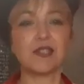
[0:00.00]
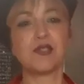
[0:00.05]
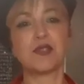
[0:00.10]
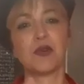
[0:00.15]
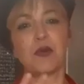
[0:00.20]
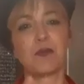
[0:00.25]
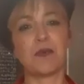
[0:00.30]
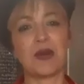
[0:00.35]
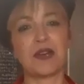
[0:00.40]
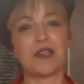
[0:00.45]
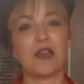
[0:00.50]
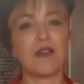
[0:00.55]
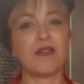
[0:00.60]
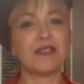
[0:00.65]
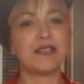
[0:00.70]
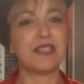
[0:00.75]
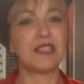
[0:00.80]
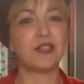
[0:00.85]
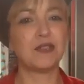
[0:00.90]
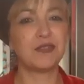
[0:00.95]
so
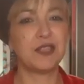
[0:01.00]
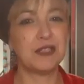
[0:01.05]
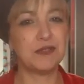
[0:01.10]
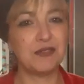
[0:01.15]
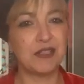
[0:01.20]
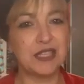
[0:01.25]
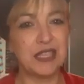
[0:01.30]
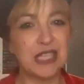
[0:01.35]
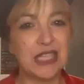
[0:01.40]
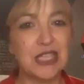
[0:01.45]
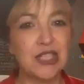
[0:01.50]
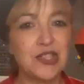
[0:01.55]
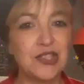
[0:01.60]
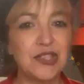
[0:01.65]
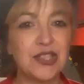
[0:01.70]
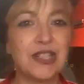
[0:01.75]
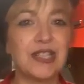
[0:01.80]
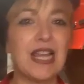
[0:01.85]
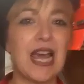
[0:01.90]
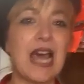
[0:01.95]
priority
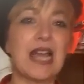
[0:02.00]
notification,